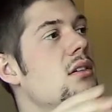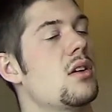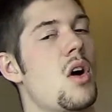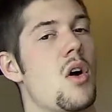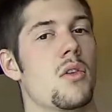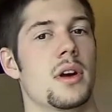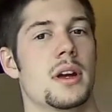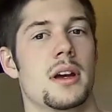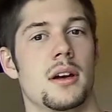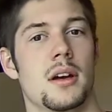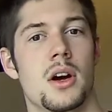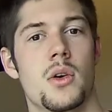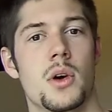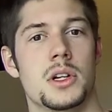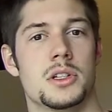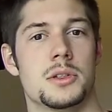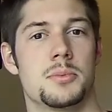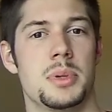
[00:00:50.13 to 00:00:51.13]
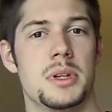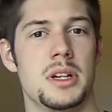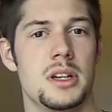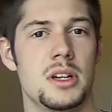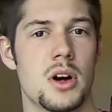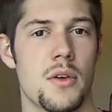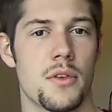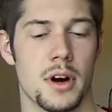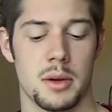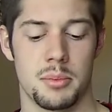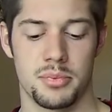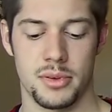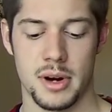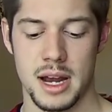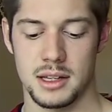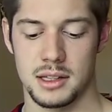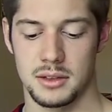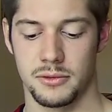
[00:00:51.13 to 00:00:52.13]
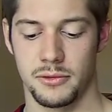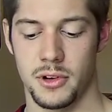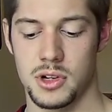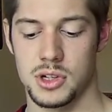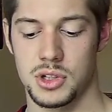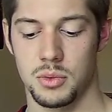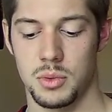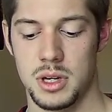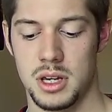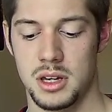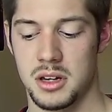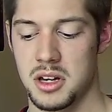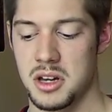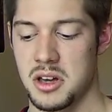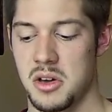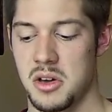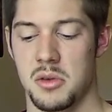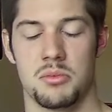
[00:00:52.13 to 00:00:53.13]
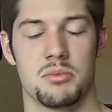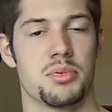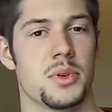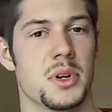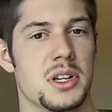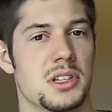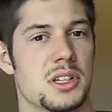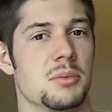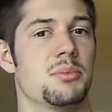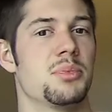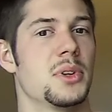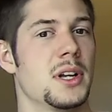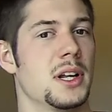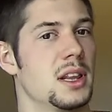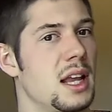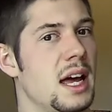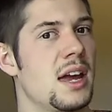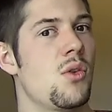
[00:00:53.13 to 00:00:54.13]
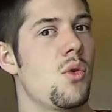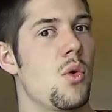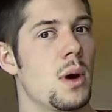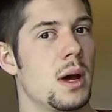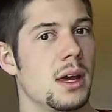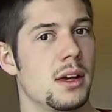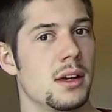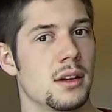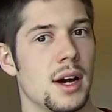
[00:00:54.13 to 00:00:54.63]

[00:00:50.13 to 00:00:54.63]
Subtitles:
OHP, overhead press, first week, pretty light weight.